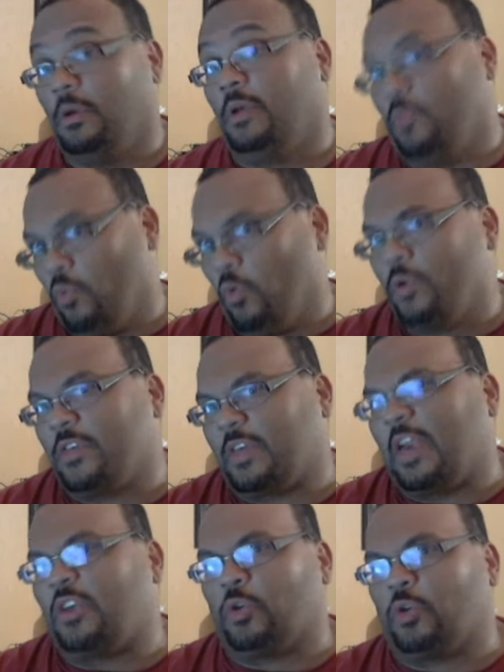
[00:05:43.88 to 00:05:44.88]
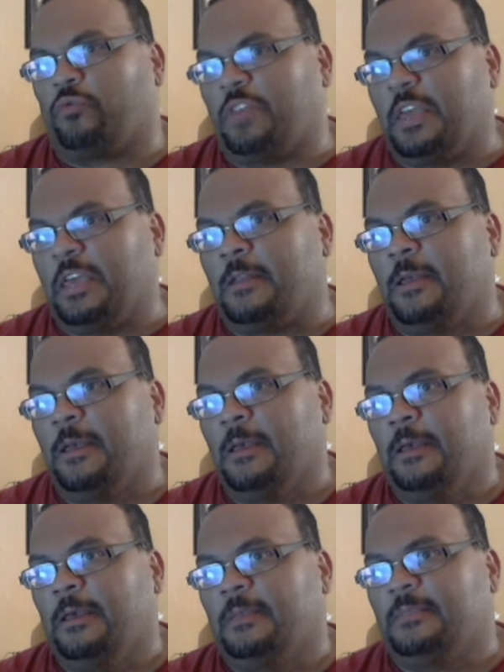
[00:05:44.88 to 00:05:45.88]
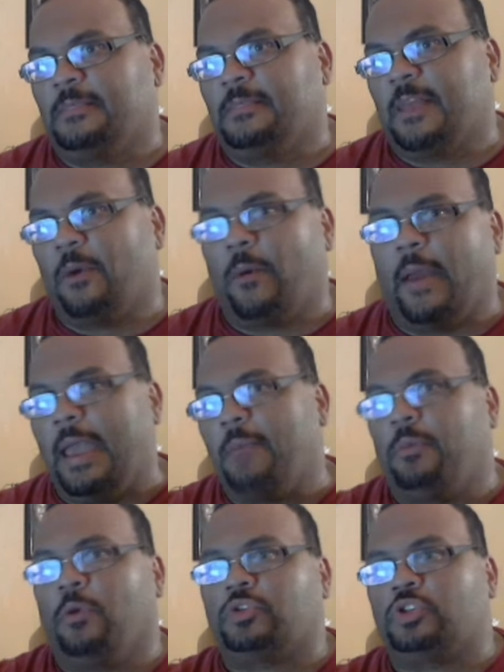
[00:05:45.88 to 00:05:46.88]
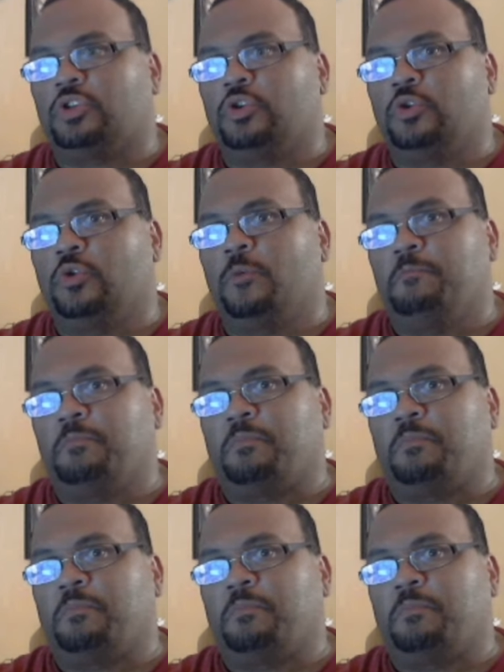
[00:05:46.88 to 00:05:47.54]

or in this case 13, they were able to,